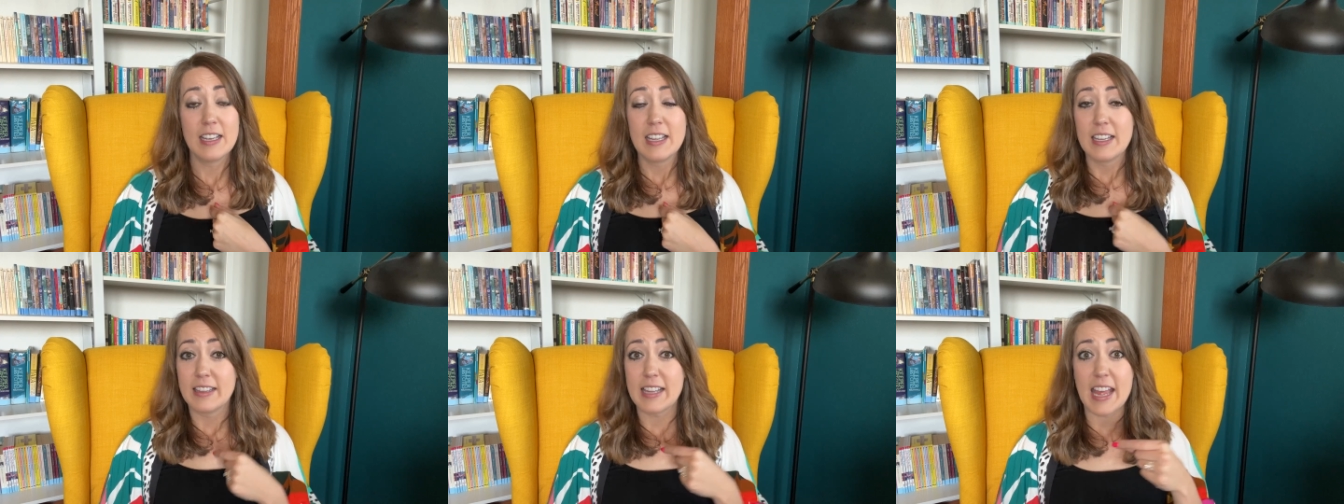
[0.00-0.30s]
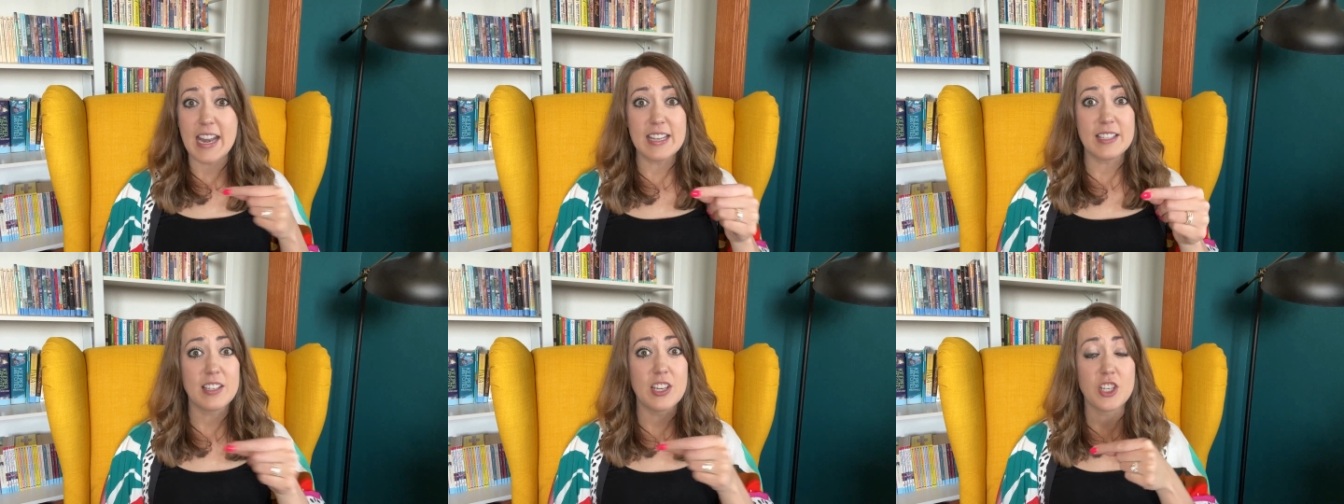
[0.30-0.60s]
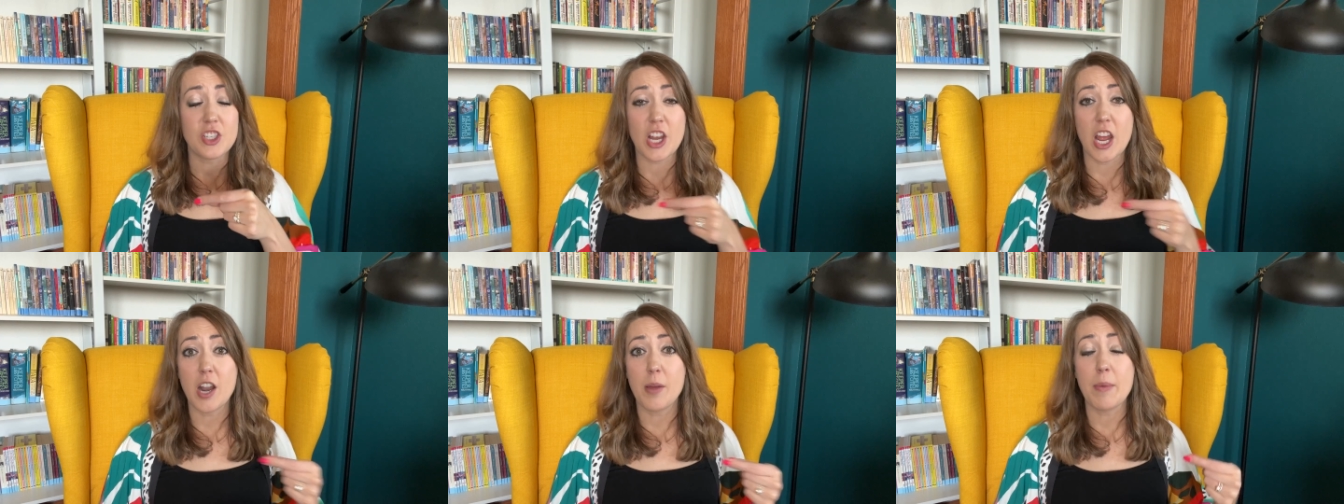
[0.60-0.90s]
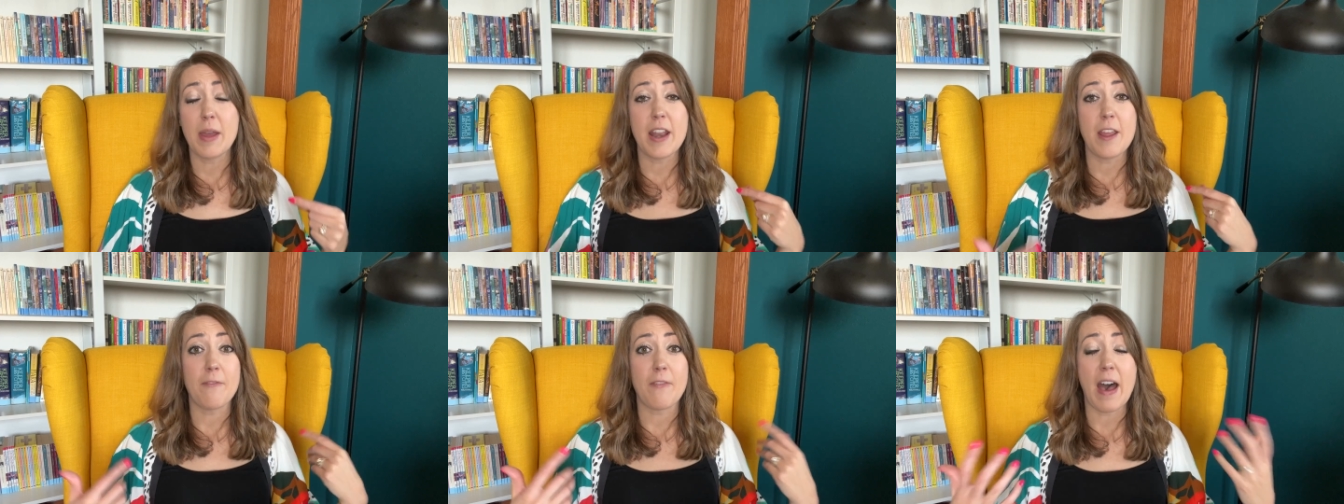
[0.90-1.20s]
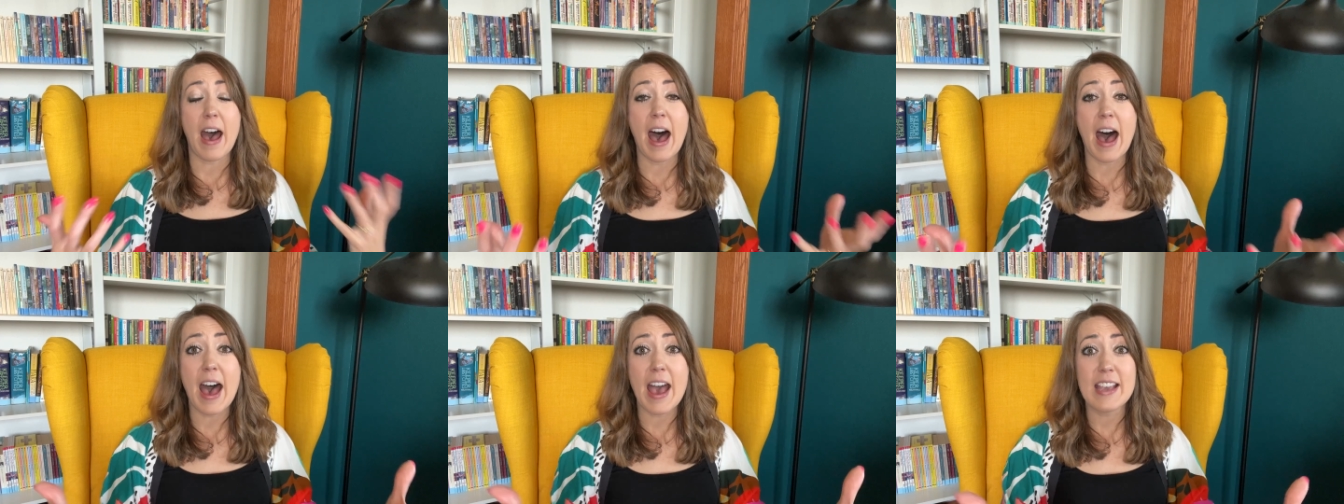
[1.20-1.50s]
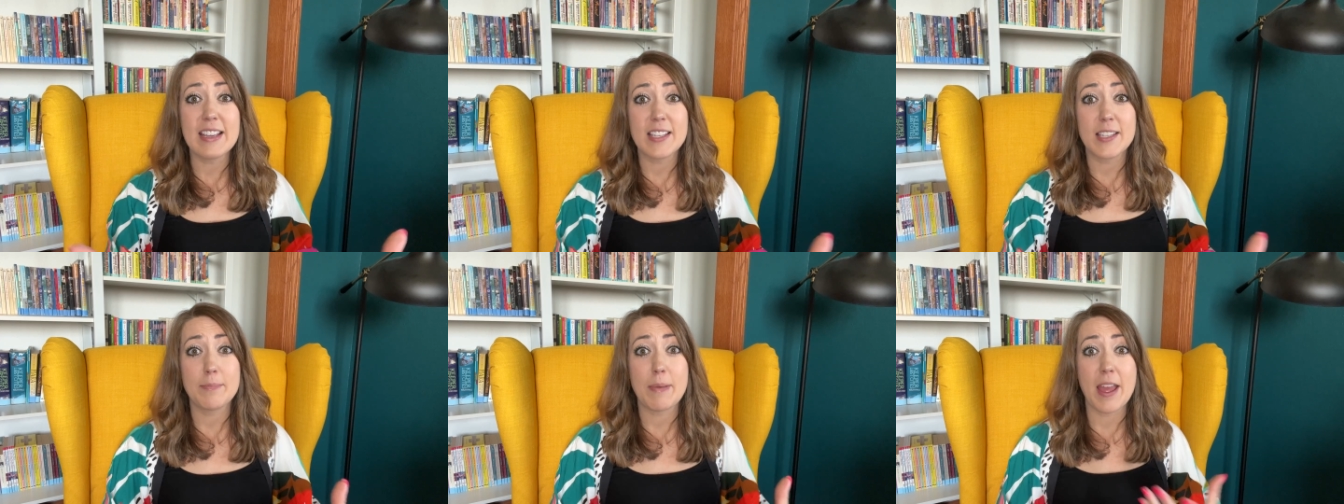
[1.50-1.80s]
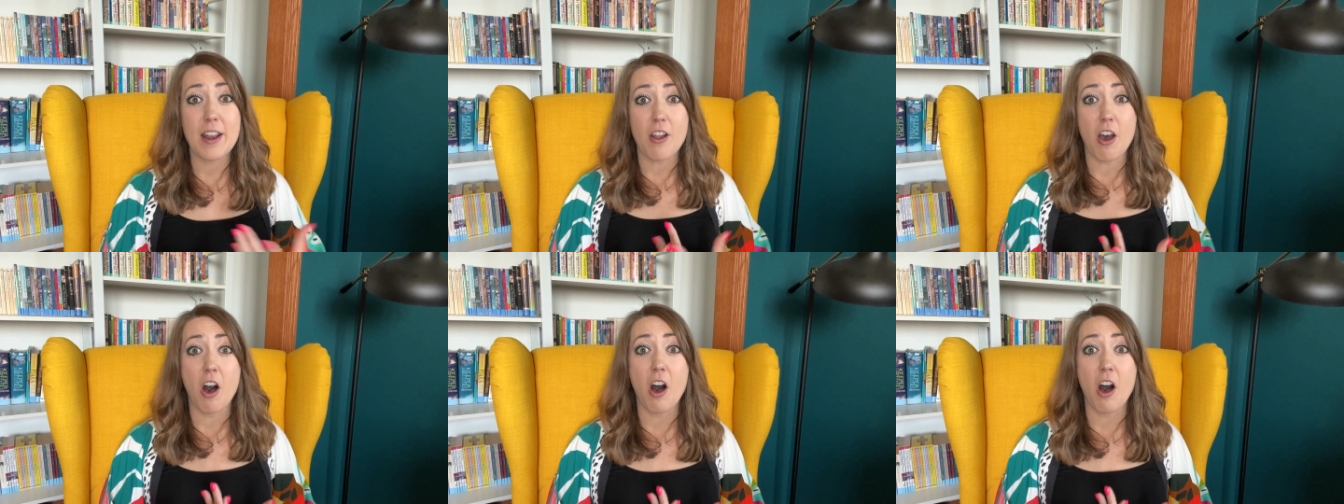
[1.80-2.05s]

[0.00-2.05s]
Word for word: Ladies and gentlemen, if I spent